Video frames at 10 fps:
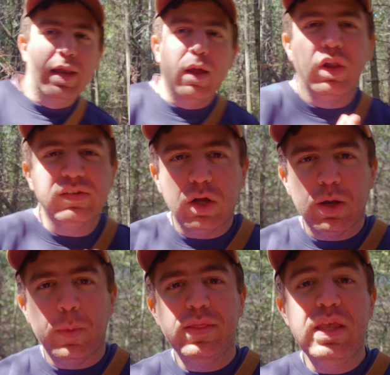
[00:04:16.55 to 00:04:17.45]
Now let's talk
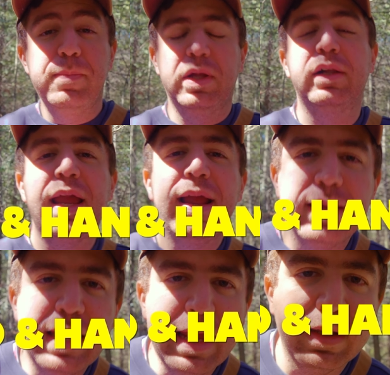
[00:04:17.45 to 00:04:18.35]
about the build and
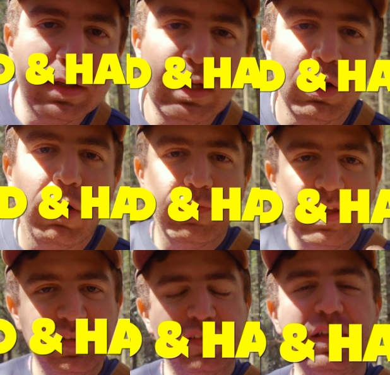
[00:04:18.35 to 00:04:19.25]
the handling of the
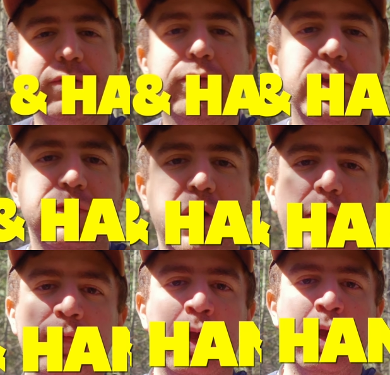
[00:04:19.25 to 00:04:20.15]

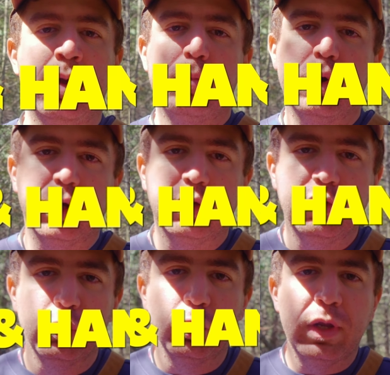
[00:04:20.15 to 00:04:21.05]
16-55
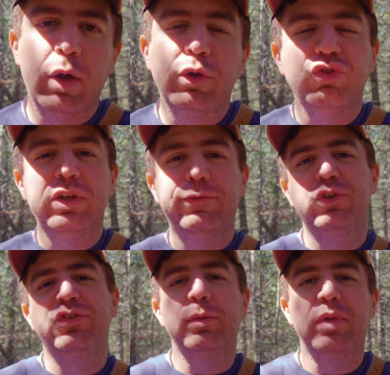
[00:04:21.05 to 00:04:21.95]
Mark II. Now, usually
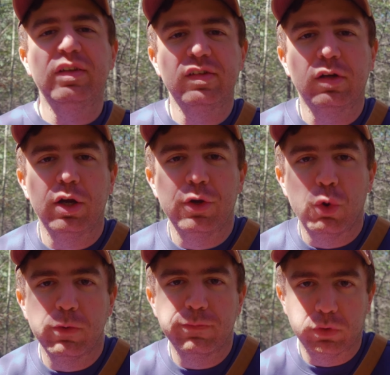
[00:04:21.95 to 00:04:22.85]
Fujifilm lenses are
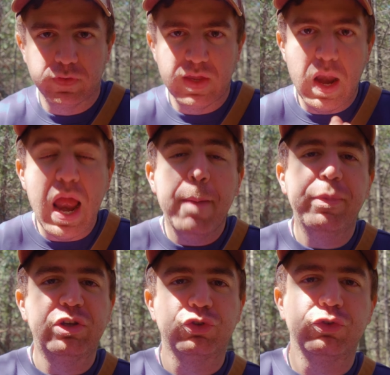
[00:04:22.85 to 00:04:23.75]
known for their
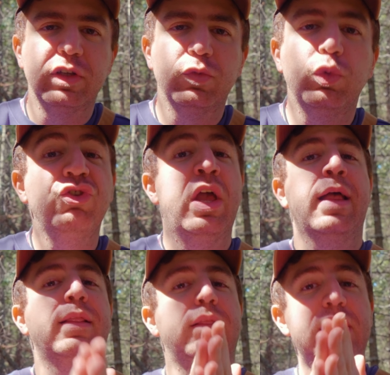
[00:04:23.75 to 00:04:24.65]
aperture rings, which
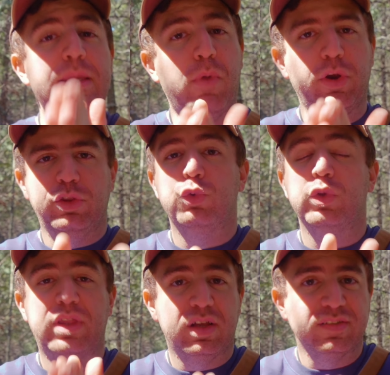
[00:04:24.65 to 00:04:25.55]
the Mark II
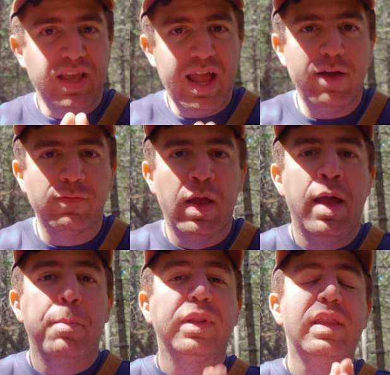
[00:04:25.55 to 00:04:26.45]
does have.
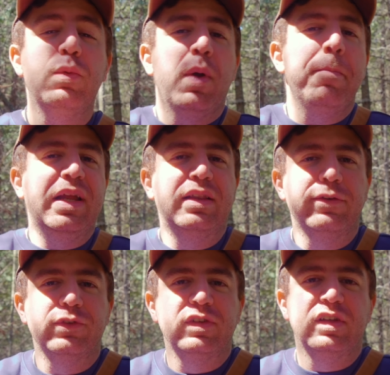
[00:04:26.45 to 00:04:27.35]
But the one big
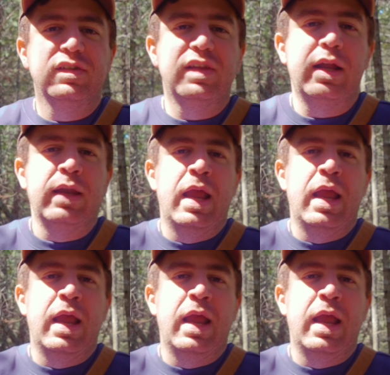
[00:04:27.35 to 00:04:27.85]
difference is that